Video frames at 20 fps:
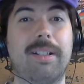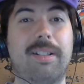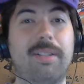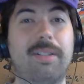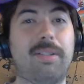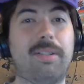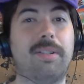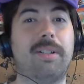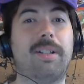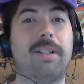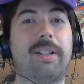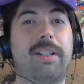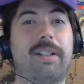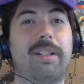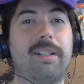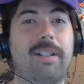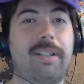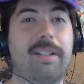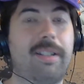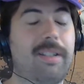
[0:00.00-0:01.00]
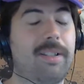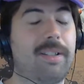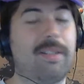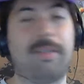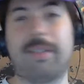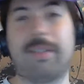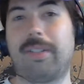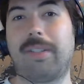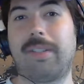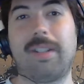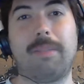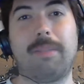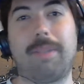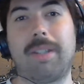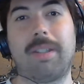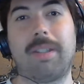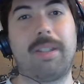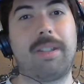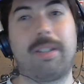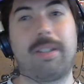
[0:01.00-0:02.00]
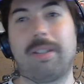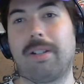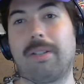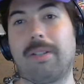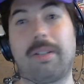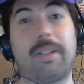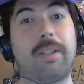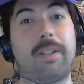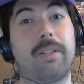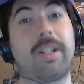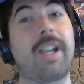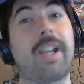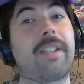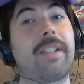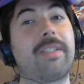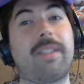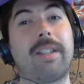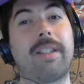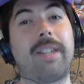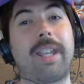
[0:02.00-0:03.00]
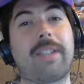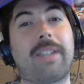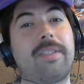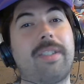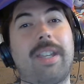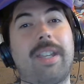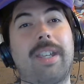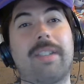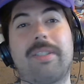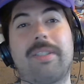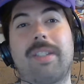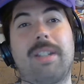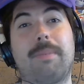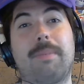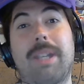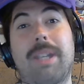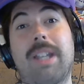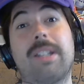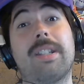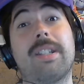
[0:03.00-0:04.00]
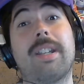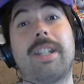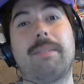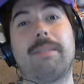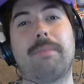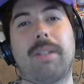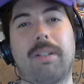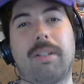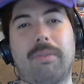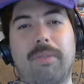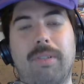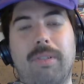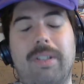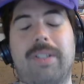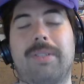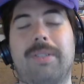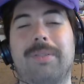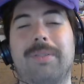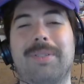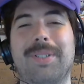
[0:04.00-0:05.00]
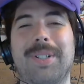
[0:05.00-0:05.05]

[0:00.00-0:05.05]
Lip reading: or it's going to be the next leg is going to be a nightmare for you.